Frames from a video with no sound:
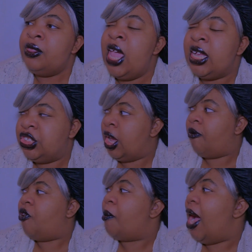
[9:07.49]
Next
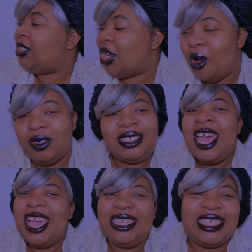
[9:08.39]
up for my toast
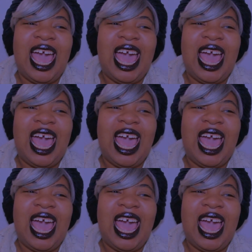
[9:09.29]
is